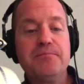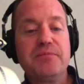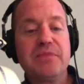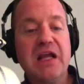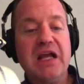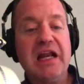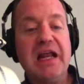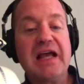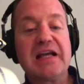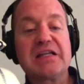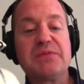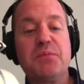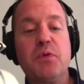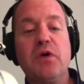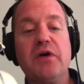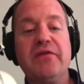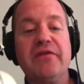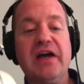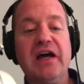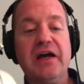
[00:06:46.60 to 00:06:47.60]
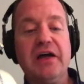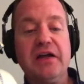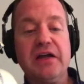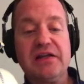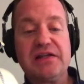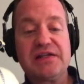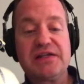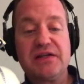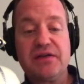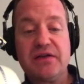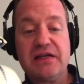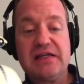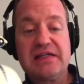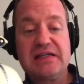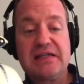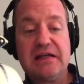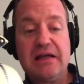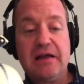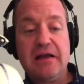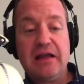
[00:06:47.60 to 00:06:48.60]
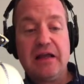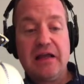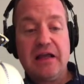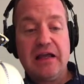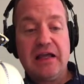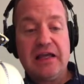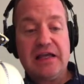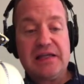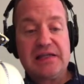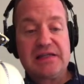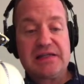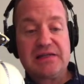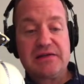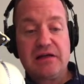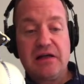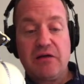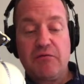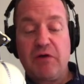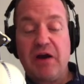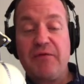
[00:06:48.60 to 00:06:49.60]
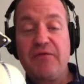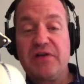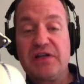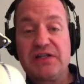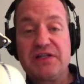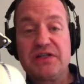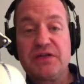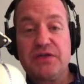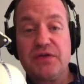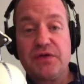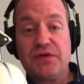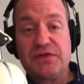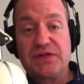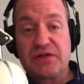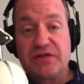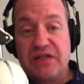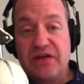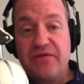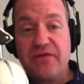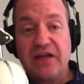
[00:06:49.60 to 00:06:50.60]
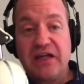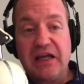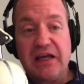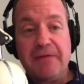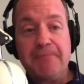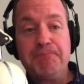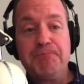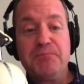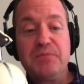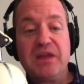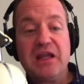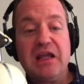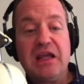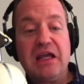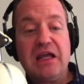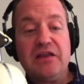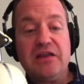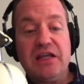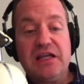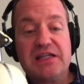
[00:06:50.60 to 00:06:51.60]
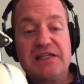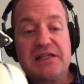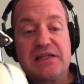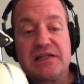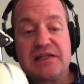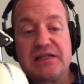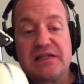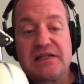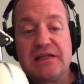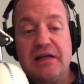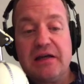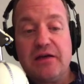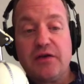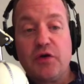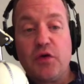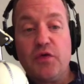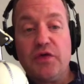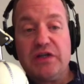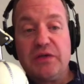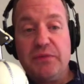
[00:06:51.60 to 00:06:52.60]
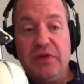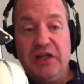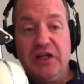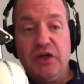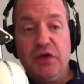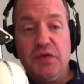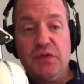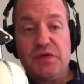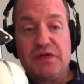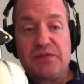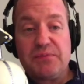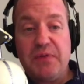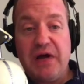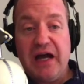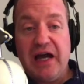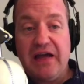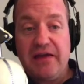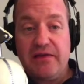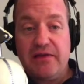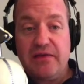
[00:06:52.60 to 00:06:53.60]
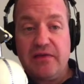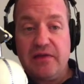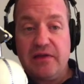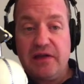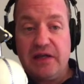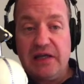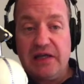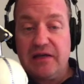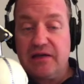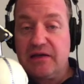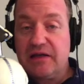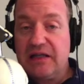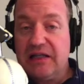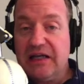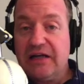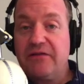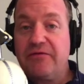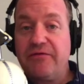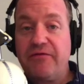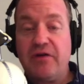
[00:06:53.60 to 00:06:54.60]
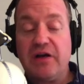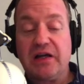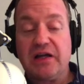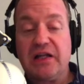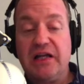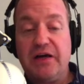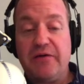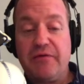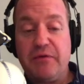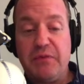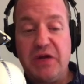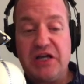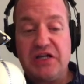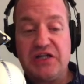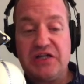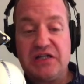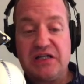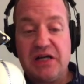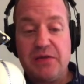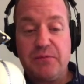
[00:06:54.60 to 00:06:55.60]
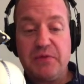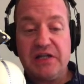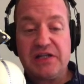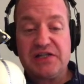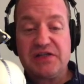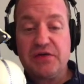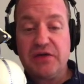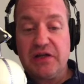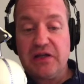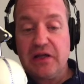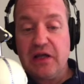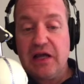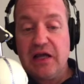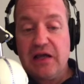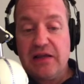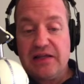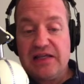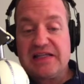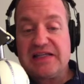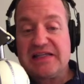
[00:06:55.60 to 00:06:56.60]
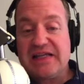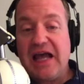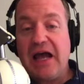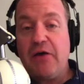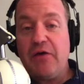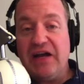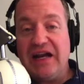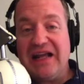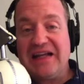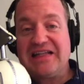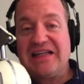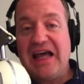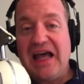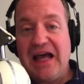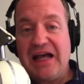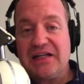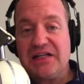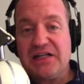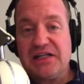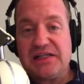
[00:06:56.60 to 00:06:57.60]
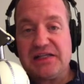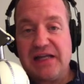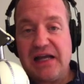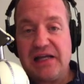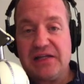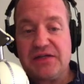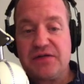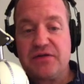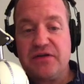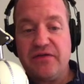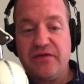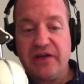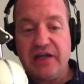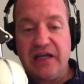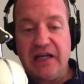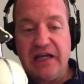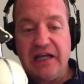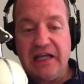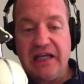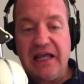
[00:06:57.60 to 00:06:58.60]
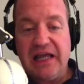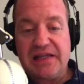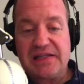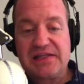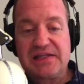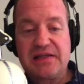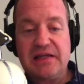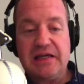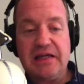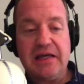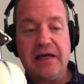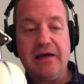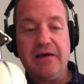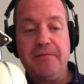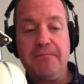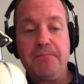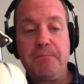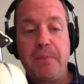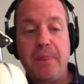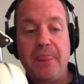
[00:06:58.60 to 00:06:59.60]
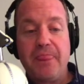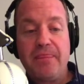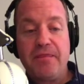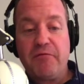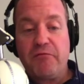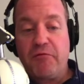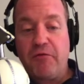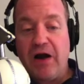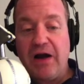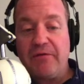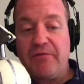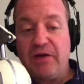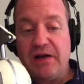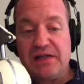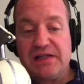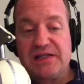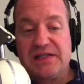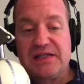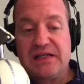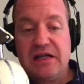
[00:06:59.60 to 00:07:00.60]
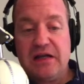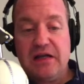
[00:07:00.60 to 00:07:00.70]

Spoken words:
an export value. And so this is a reference to the certificate. And this is going to be used by the CloudFront CloudFormation template. So this is how it attaches that certificate. It gets the reference